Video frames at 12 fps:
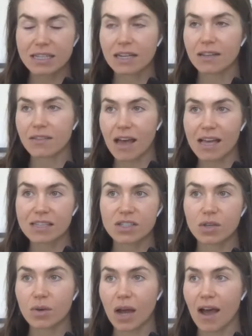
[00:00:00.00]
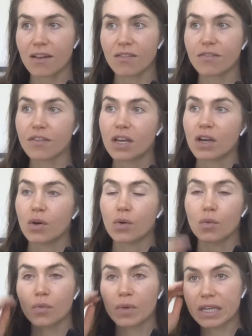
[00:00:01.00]
And unless you kind of
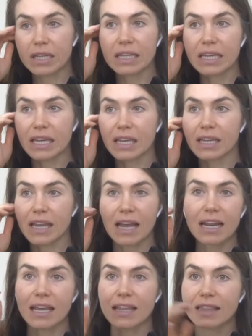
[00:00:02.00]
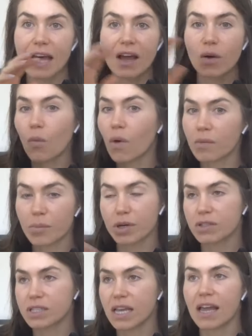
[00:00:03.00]
really get in that one
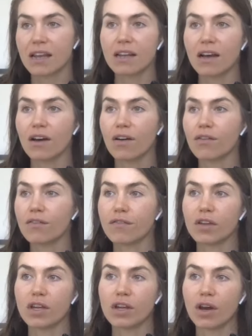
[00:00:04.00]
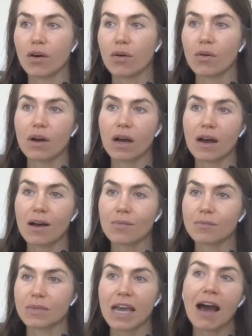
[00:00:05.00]
percent of, you know,
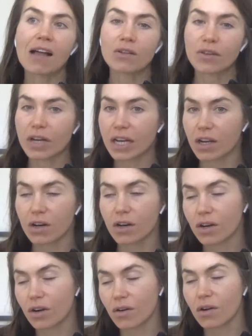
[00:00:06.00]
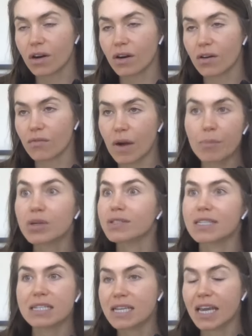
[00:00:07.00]
um, gallery or, or
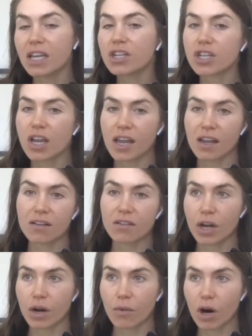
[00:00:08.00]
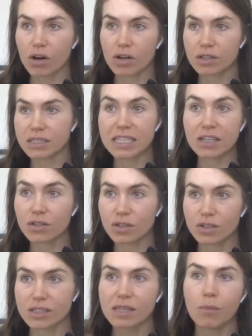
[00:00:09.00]
representation, you know, art
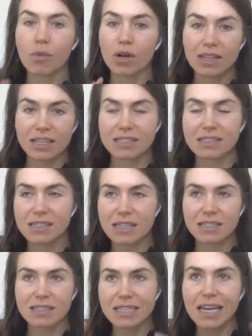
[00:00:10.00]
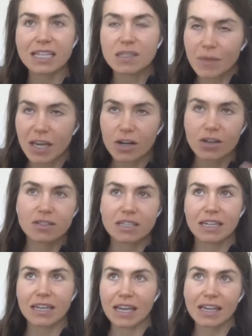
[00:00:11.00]
dealers, someone, these, these tastemakers
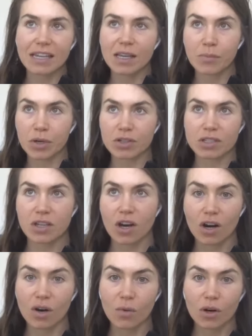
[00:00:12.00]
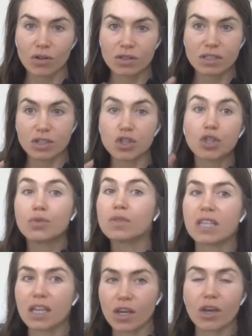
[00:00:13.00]
and gatekeepers in the art world
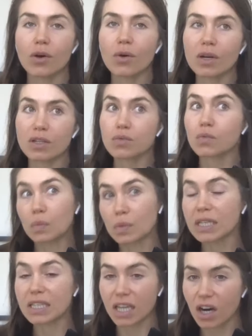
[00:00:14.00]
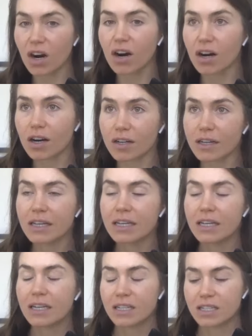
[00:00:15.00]
choosing you, it's really hard
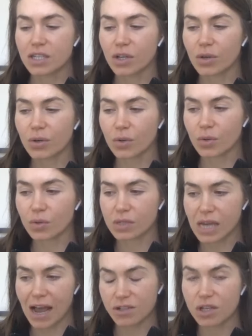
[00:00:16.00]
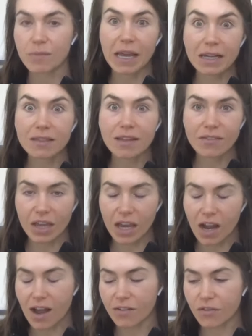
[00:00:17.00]
to, to actually make a living
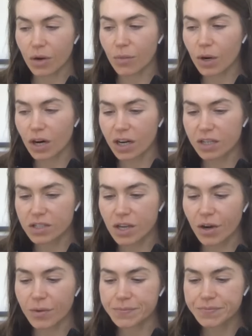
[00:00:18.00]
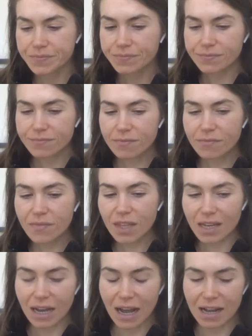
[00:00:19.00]
out of your work. So
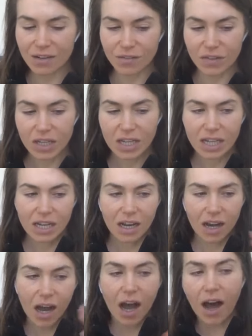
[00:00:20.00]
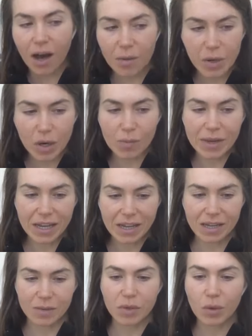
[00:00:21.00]
kind of aha moment
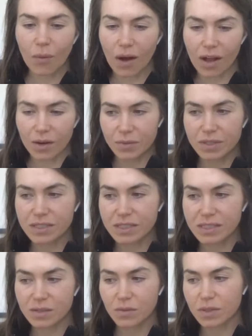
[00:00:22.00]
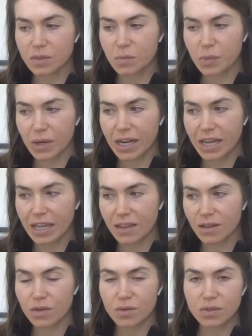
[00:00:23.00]
number one was, was bringing
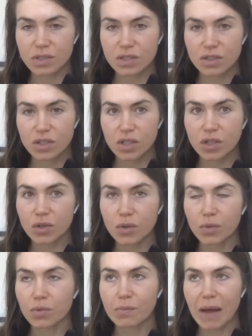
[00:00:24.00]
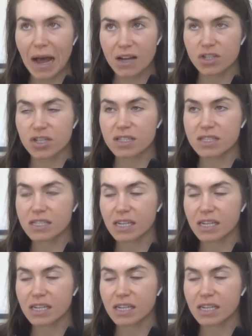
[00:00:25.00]
those two passions